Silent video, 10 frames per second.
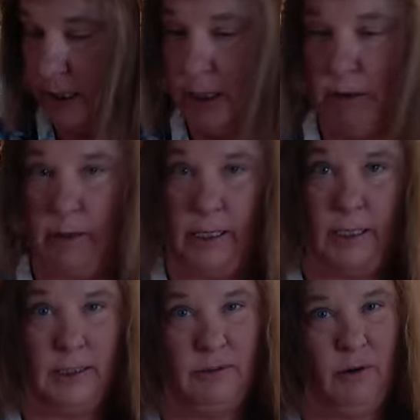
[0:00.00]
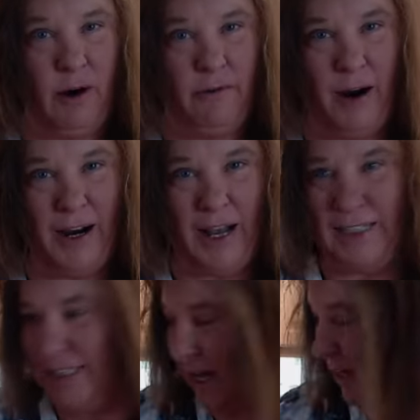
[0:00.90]
ingredients for our frog eye
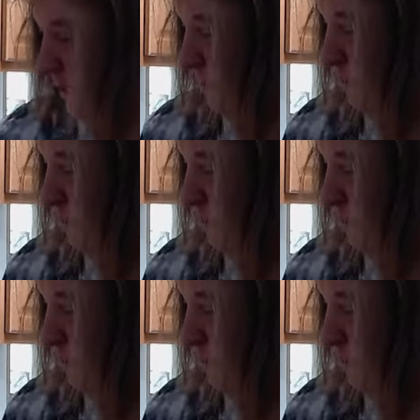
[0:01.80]
salad.